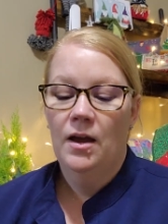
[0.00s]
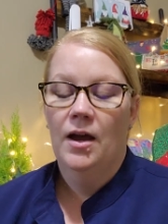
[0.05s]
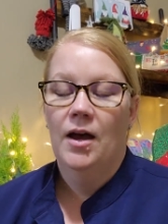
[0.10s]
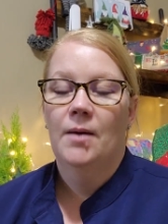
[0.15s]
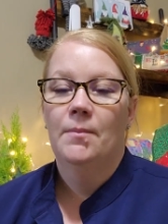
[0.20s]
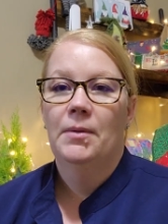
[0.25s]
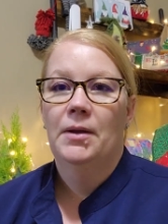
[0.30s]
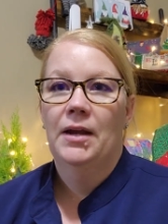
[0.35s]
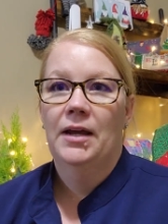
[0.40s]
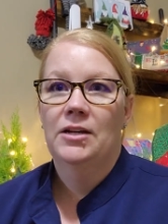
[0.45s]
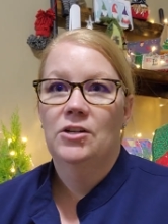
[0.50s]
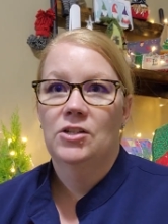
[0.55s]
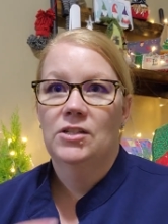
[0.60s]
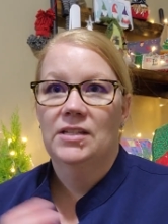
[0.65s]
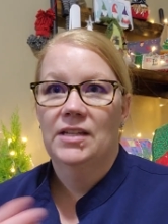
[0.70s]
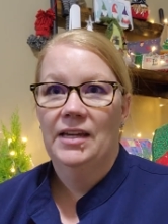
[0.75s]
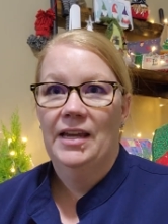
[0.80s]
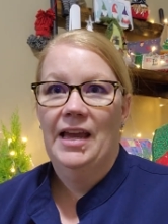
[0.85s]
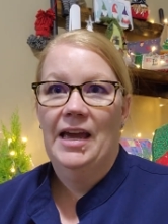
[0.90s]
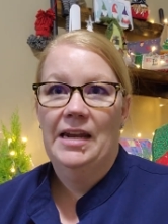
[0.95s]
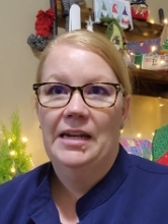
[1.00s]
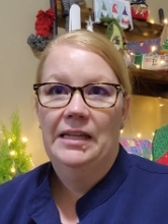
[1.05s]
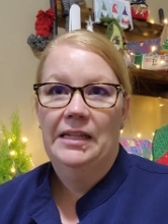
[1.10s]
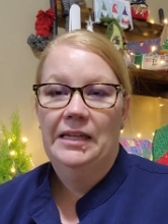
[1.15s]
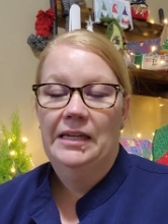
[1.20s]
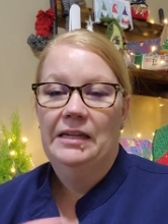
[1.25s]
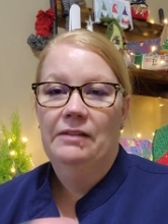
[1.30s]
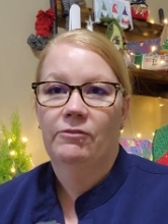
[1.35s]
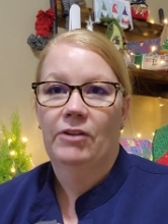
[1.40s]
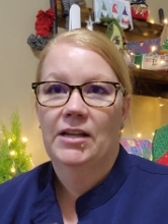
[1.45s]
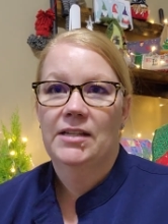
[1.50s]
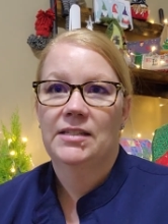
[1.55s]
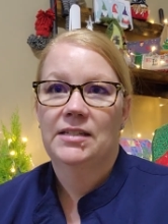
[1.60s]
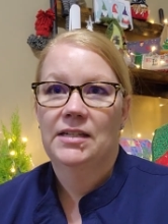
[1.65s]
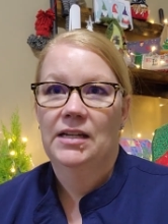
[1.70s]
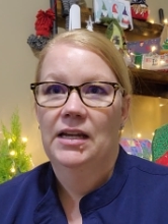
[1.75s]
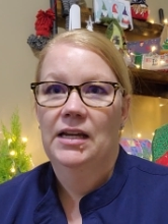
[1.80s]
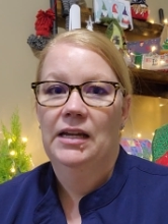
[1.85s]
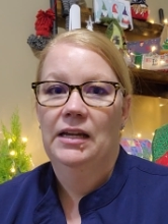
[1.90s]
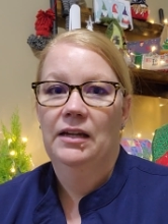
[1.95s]
And I just like had it like
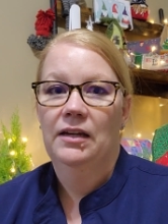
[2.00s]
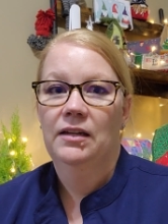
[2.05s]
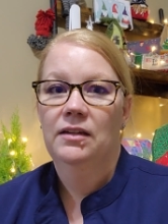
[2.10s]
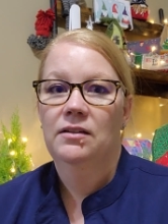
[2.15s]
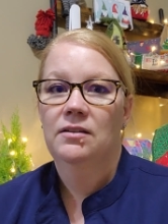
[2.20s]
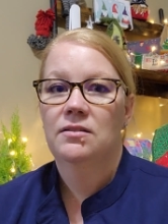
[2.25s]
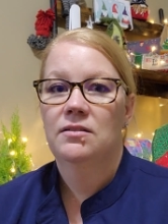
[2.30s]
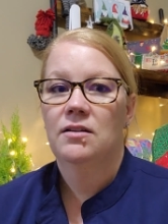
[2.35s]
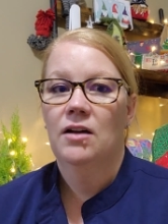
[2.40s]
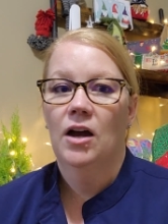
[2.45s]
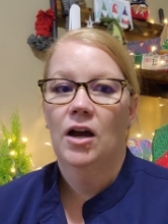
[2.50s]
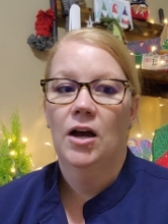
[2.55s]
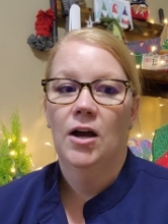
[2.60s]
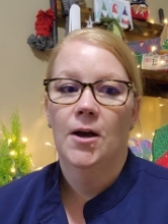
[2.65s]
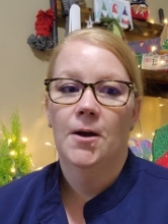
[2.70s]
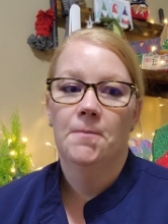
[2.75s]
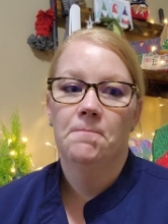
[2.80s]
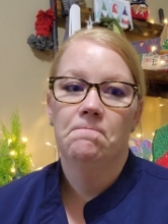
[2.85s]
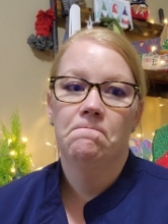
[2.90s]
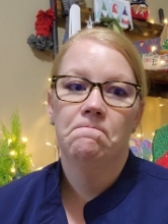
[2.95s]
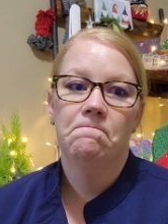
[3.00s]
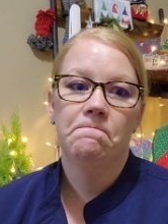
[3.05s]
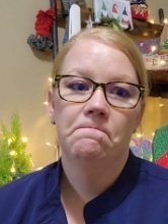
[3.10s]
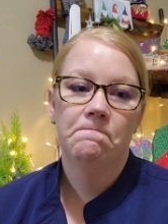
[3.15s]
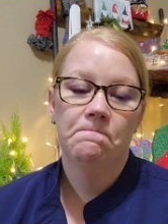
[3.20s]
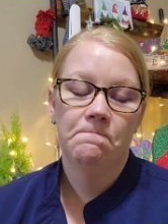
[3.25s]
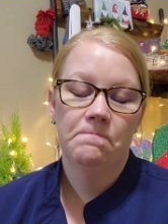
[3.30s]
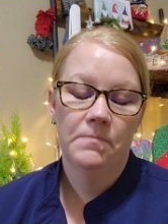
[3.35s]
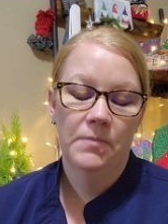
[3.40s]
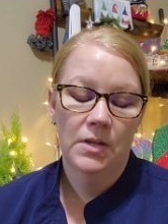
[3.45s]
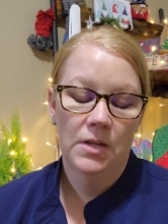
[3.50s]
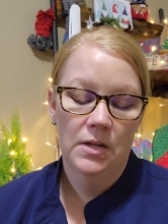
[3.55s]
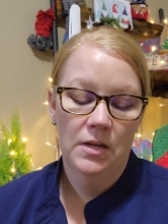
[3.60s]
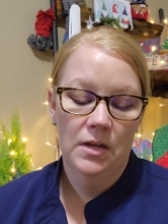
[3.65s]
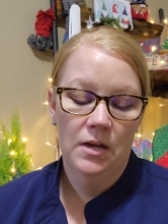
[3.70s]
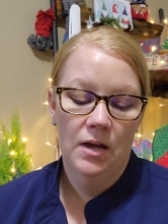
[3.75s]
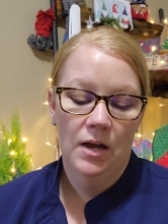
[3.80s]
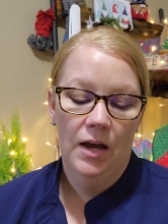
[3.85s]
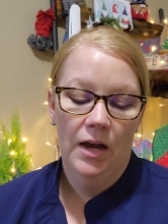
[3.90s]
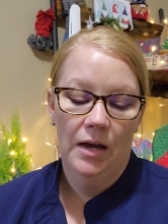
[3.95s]
resting on
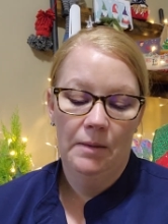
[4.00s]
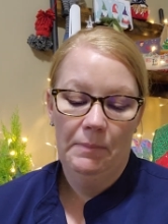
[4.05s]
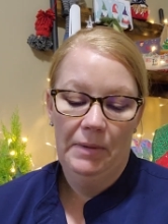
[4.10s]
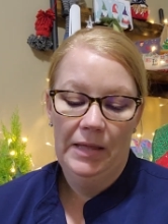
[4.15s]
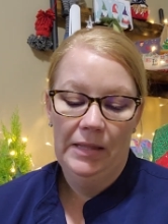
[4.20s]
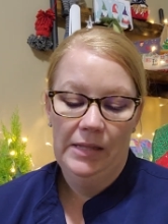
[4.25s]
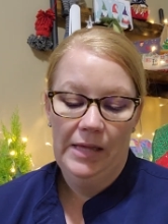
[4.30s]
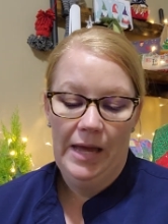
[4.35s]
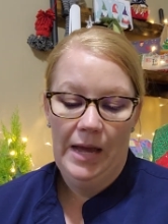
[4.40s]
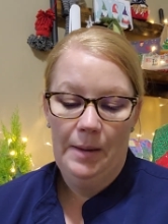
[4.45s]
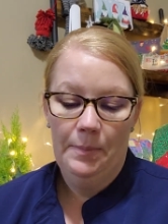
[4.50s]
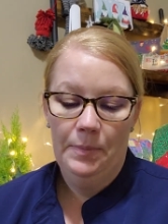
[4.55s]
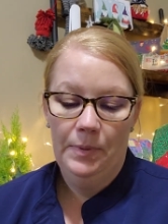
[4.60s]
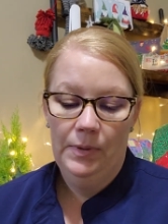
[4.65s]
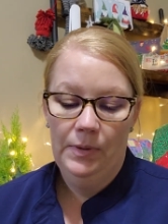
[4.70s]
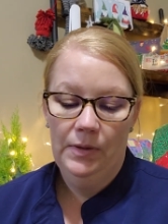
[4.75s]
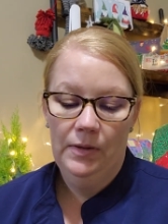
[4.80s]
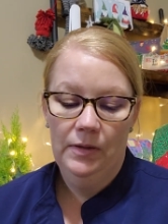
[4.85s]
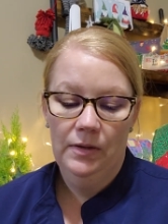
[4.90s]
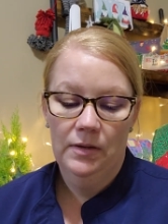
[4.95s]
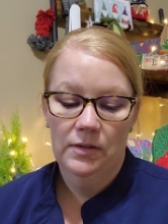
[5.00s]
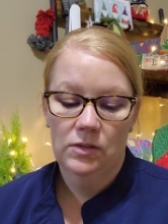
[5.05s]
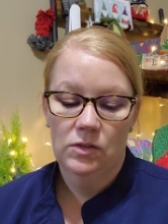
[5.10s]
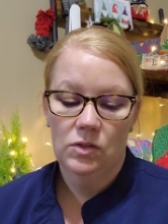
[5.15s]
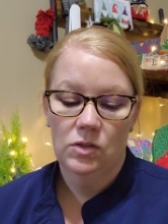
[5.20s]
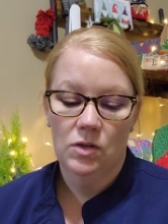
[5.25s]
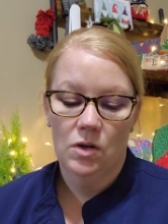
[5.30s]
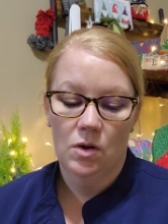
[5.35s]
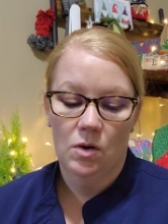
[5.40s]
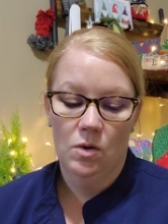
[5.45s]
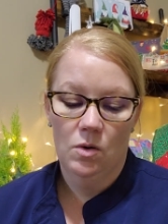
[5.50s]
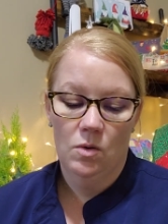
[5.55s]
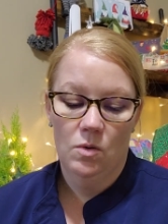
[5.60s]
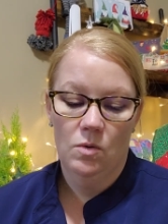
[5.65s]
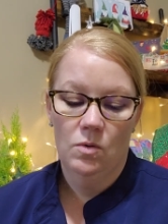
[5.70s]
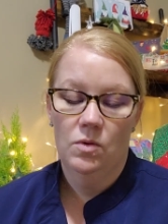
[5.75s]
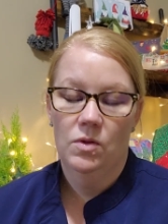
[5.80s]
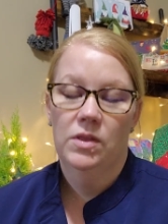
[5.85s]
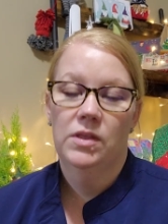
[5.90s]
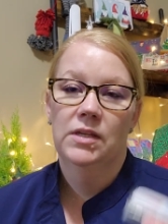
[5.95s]
my lap.
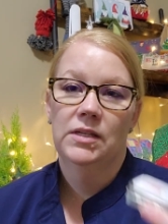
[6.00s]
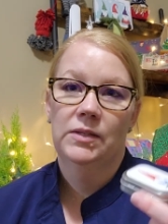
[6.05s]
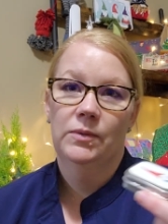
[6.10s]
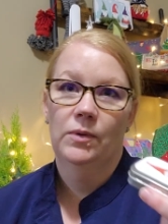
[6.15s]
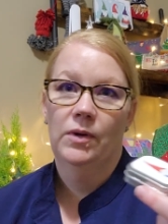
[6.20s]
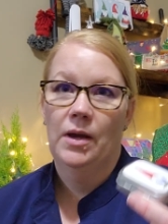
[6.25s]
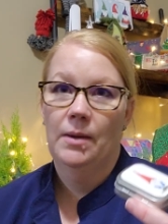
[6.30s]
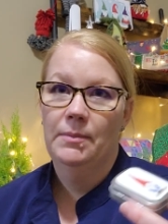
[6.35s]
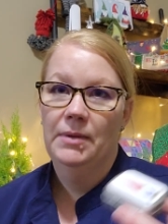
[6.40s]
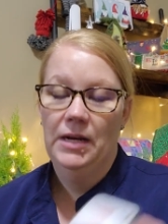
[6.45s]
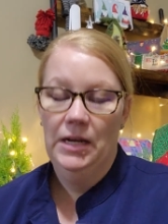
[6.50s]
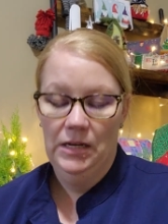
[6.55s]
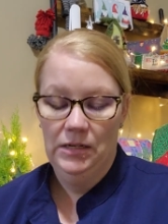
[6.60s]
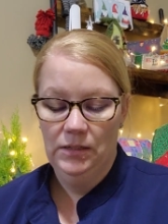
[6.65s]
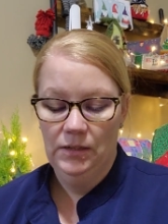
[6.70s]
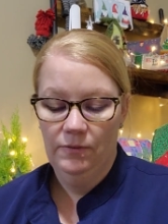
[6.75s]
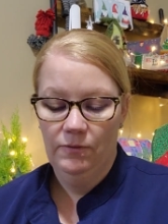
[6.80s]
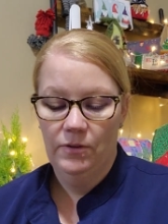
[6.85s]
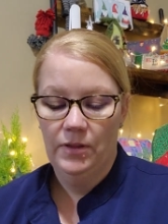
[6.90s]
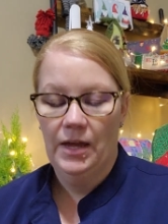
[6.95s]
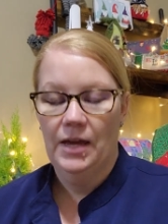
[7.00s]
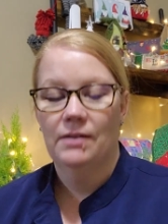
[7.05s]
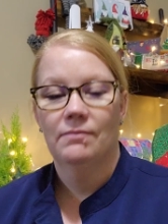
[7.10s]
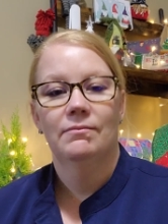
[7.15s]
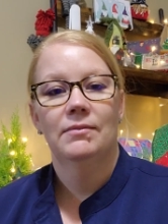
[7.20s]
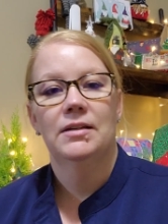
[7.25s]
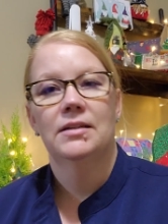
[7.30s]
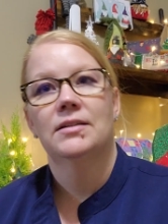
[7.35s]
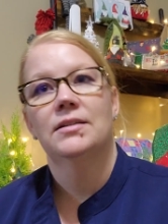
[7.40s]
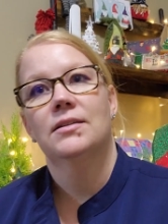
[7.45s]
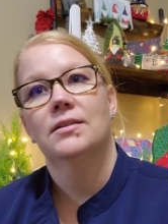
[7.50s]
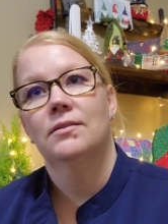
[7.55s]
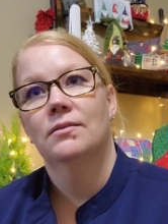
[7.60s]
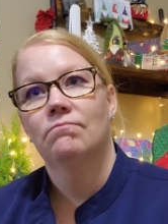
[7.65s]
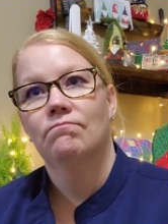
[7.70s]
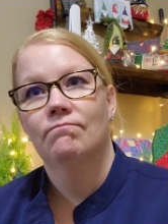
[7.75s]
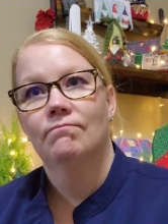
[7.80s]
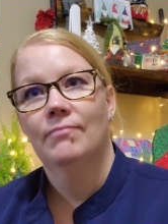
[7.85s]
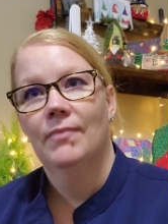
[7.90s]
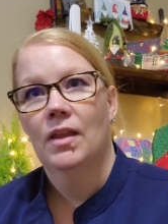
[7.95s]
So this will come in handy for that, is
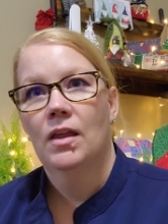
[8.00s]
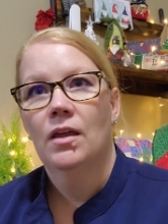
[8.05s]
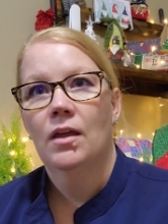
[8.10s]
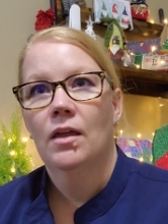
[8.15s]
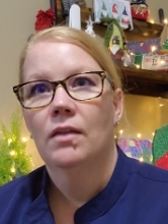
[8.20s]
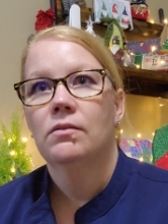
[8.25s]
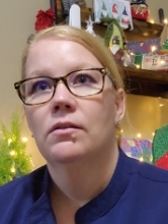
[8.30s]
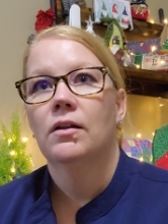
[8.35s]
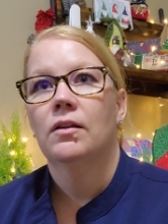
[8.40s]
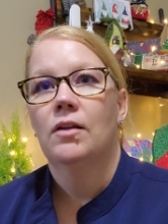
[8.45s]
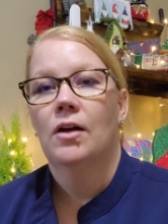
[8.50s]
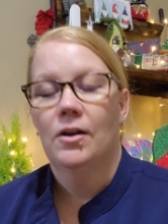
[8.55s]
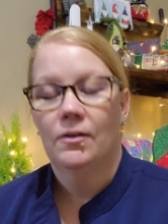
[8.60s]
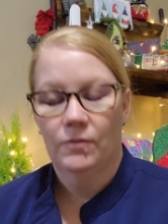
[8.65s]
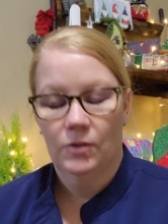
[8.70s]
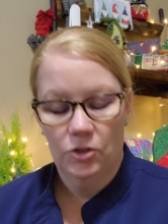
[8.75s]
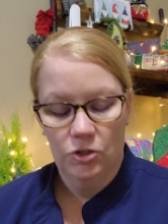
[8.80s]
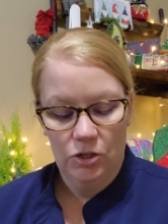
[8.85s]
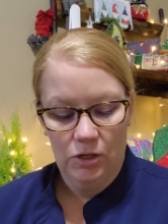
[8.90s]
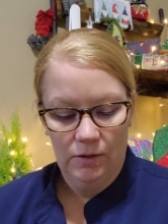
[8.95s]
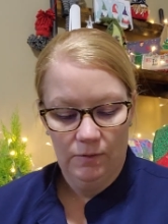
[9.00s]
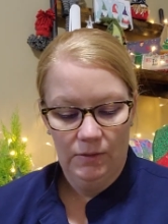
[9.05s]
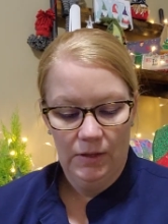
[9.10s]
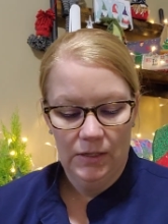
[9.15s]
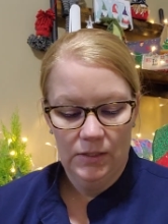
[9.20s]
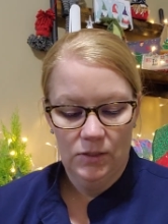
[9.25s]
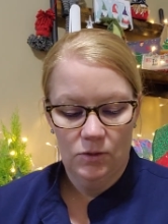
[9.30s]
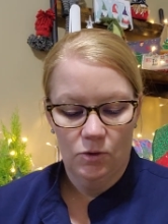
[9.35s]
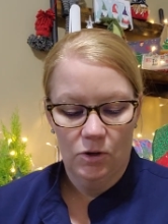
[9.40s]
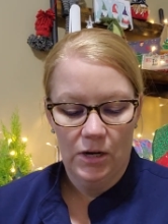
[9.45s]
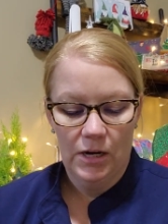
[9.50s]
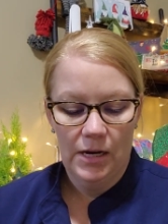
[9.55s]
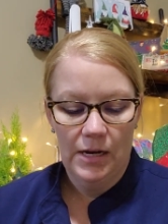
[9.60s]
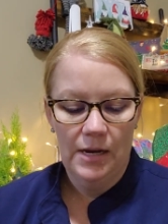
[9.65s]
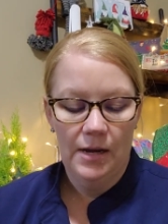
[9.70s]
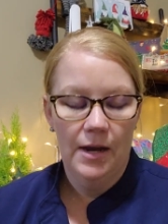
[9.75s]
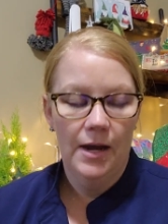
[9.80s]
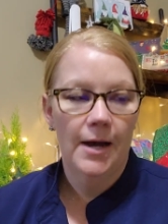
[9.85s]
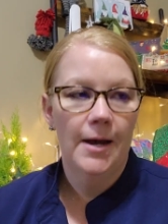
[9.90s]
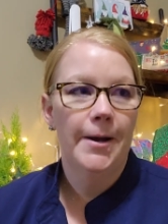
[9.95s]
the long version of that
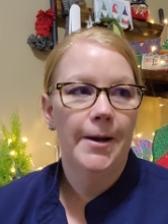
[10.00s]
story.